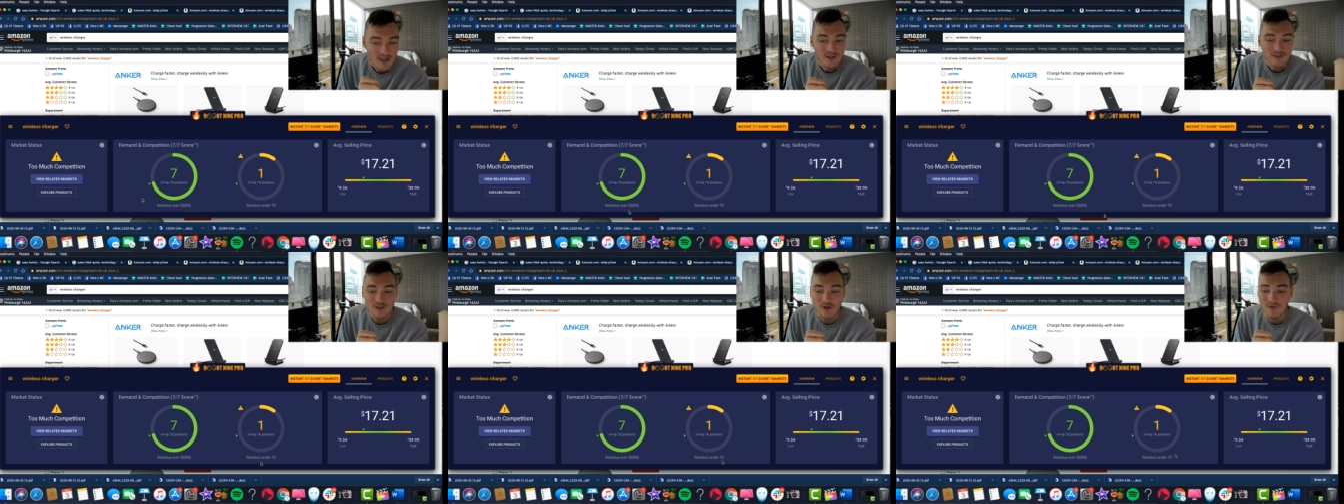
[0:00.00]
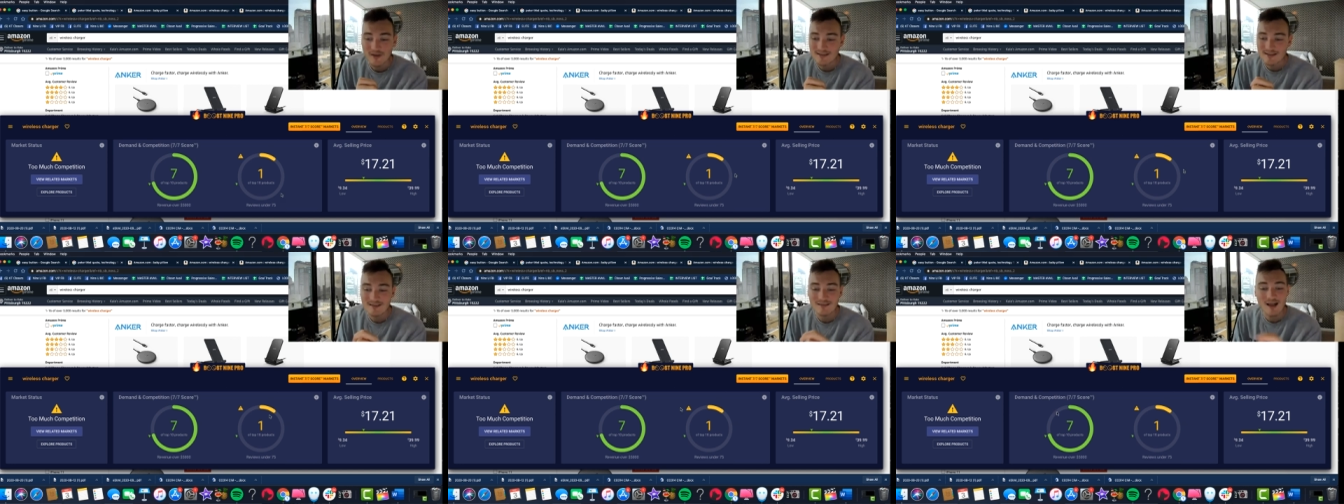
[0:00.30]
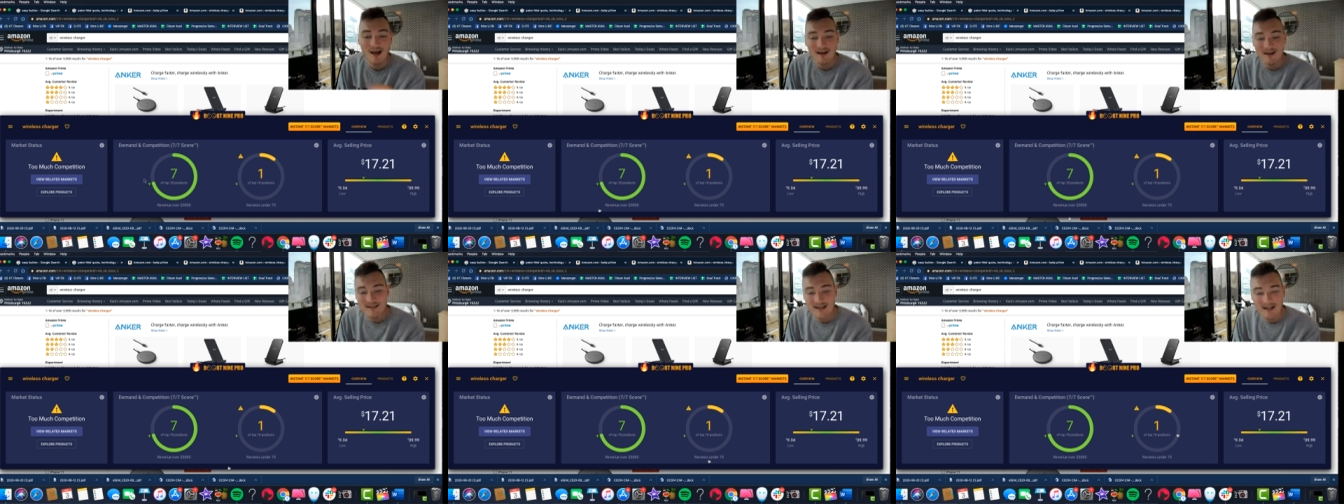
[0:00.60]
So that's a
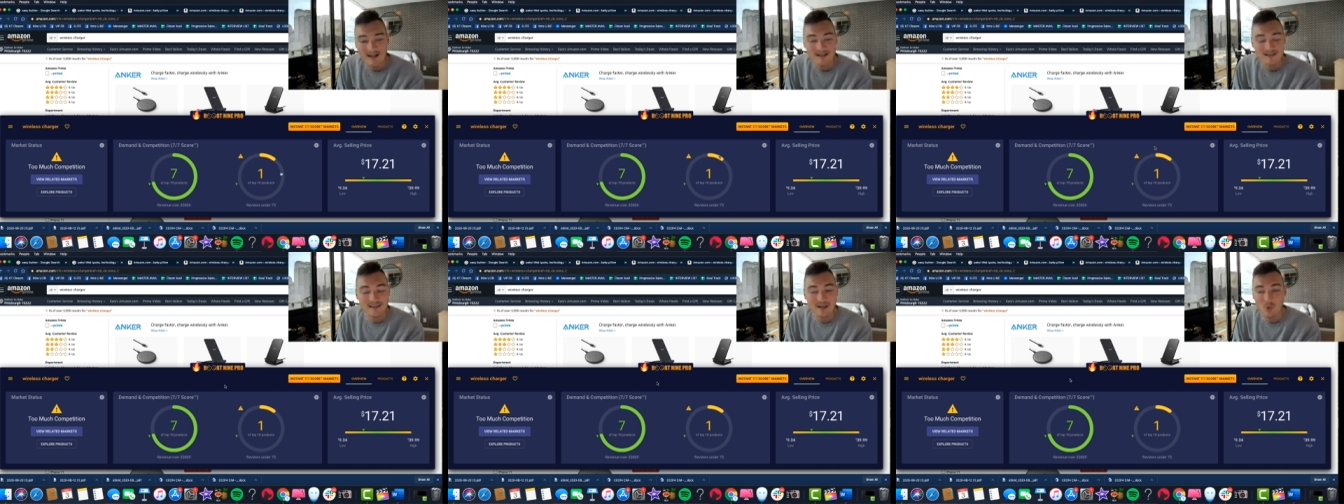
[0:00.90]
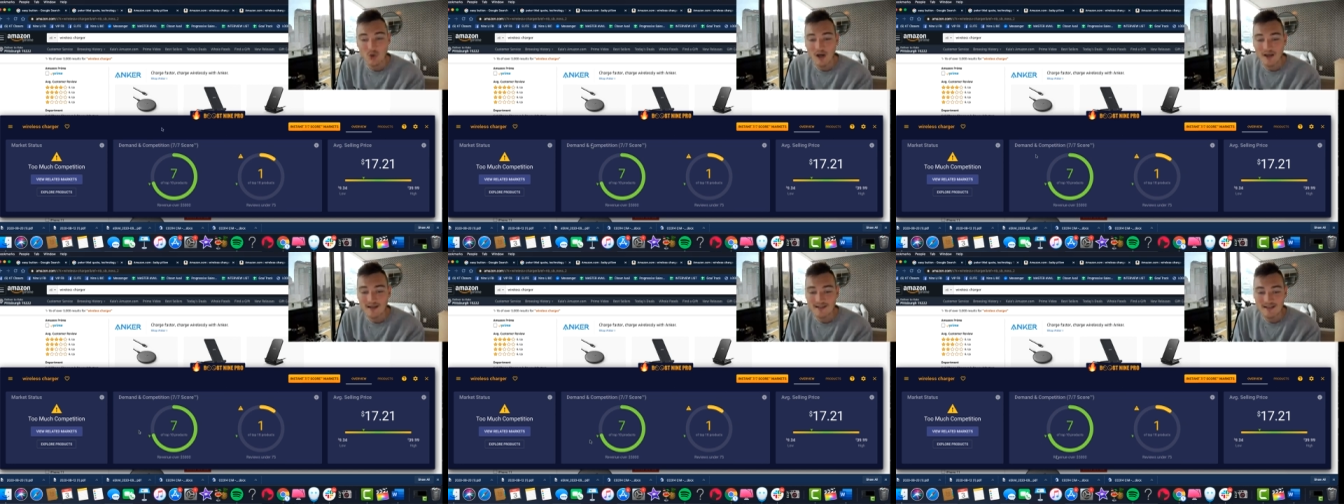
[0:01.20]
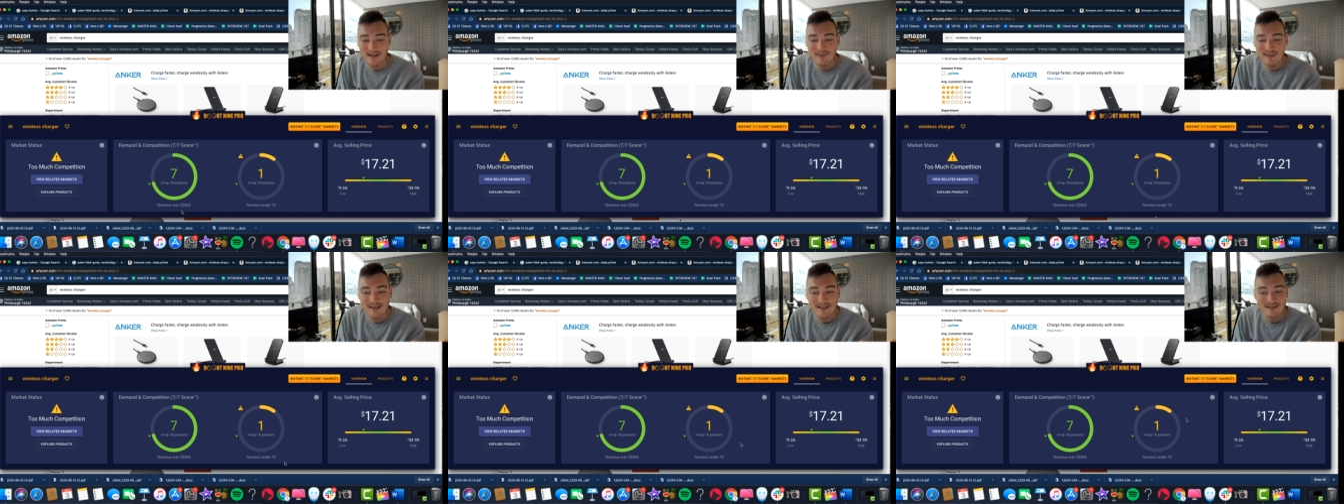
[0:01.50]
lot of data summarized
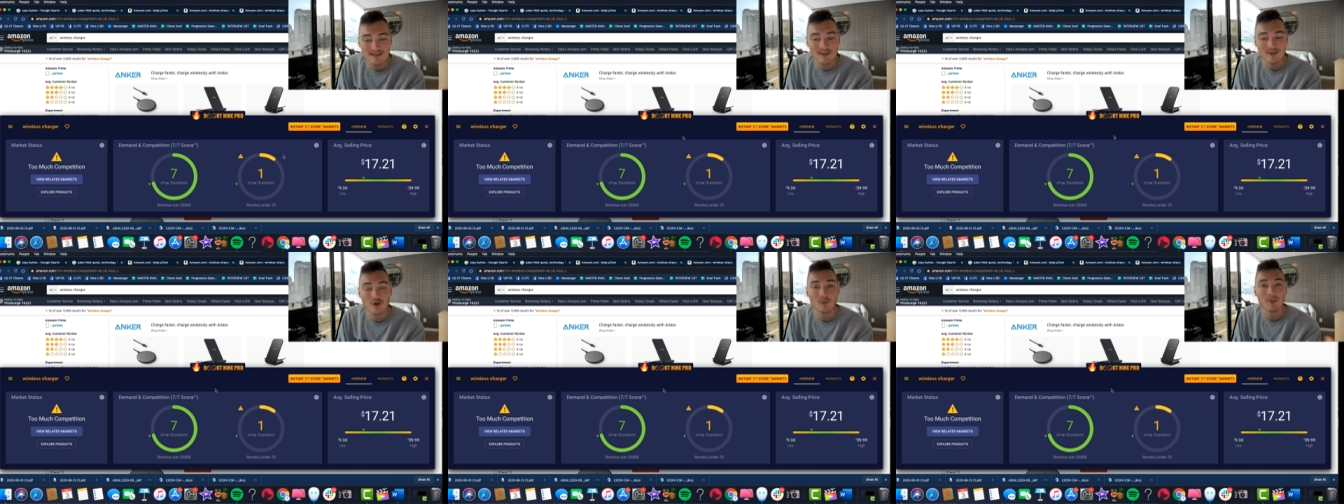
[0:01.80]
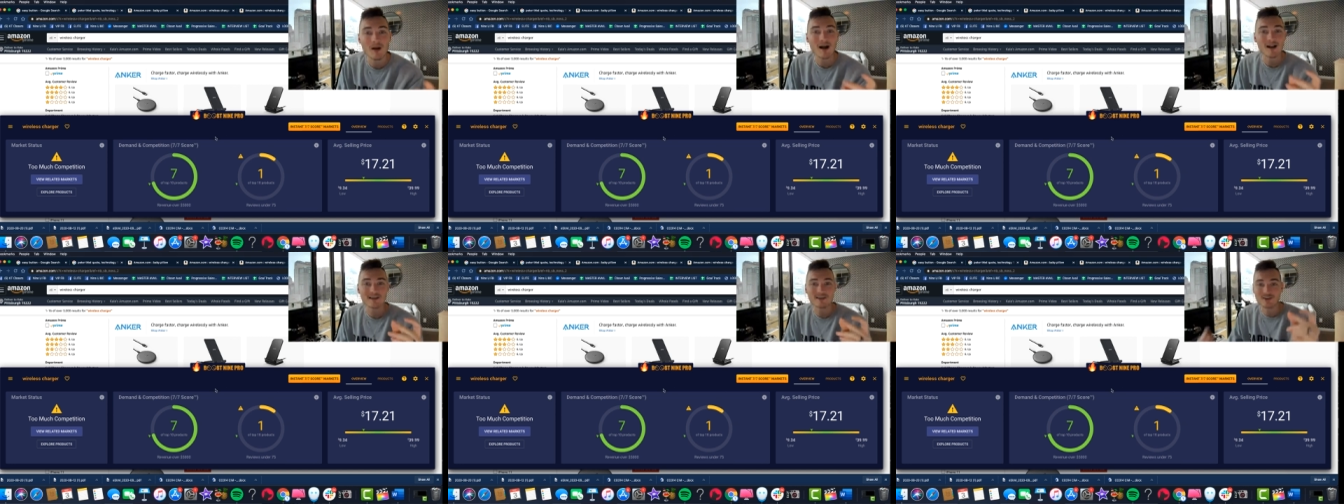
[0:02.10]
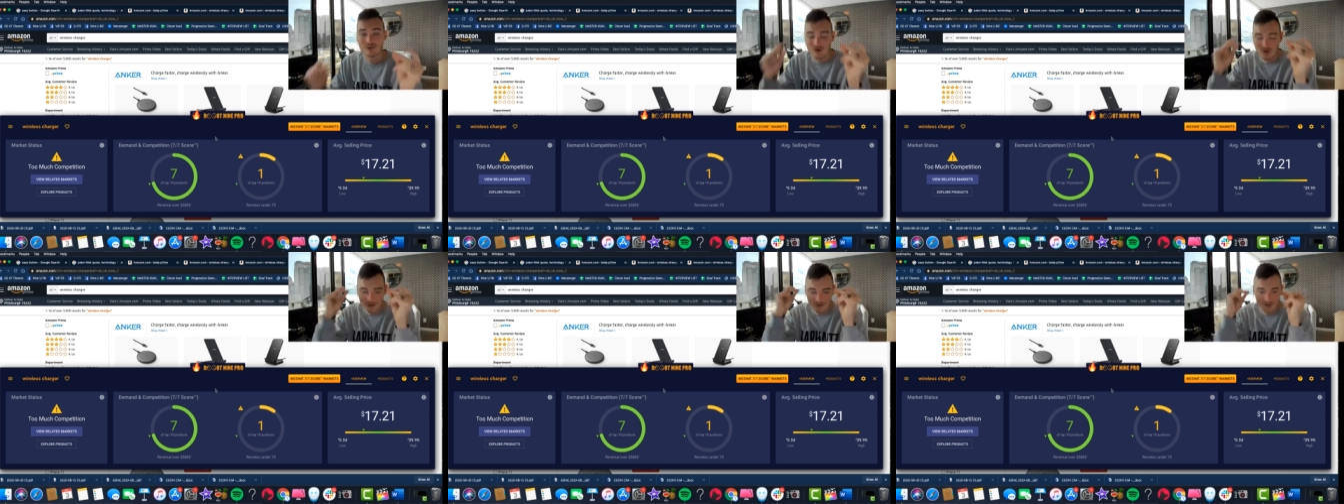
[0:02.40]
in this little box so
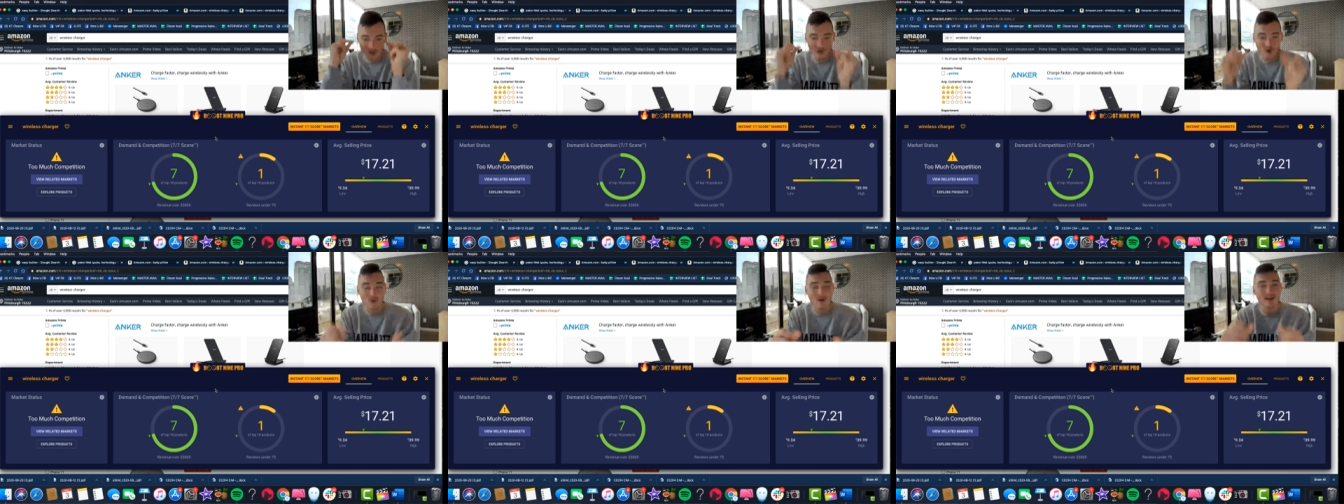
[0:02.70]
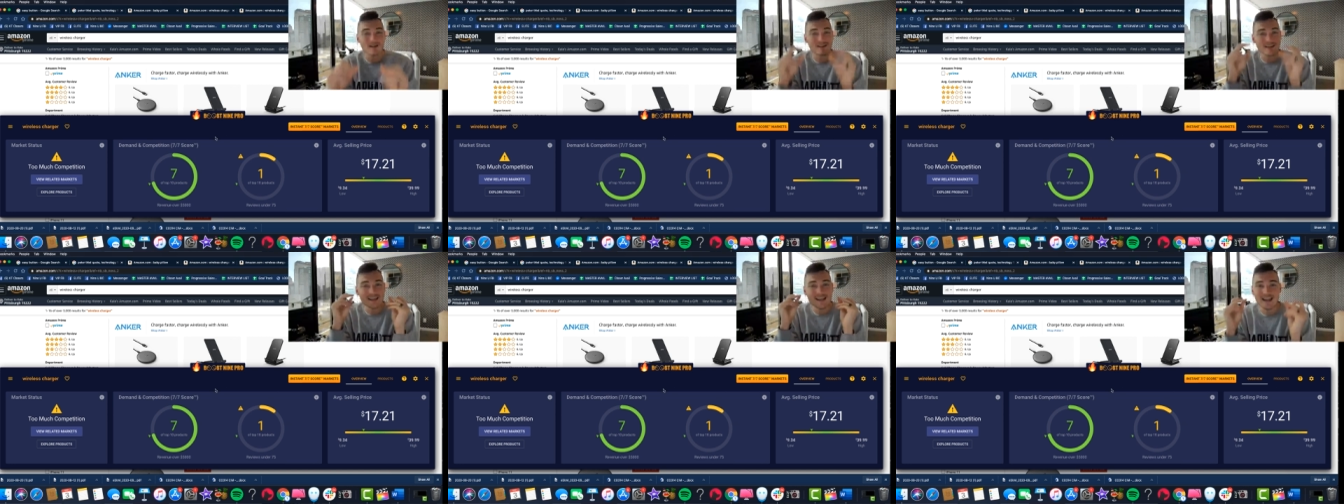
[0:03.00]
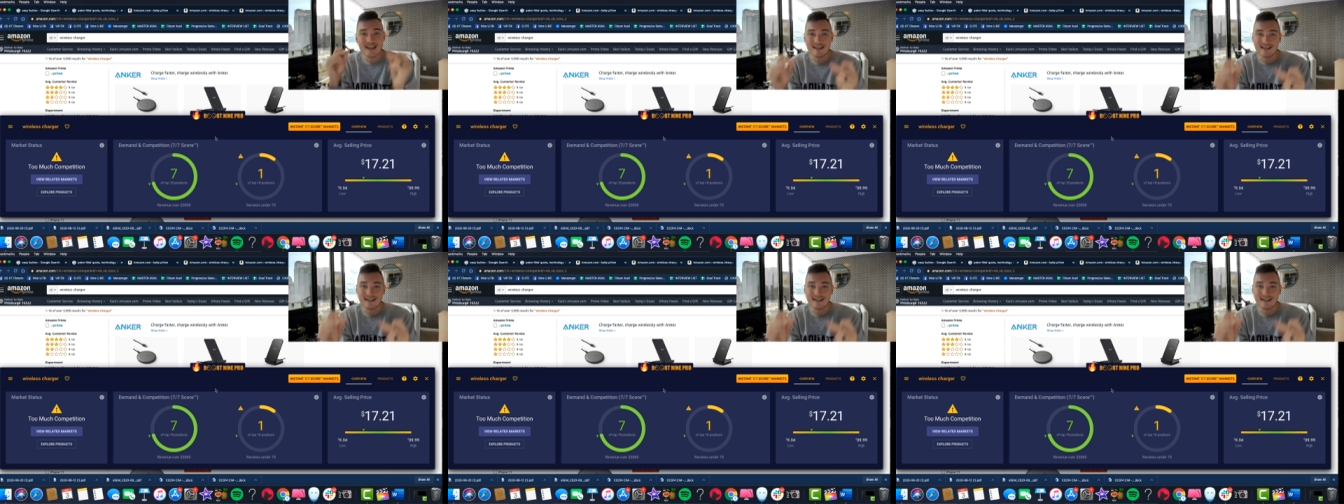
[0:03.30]
you can quickly and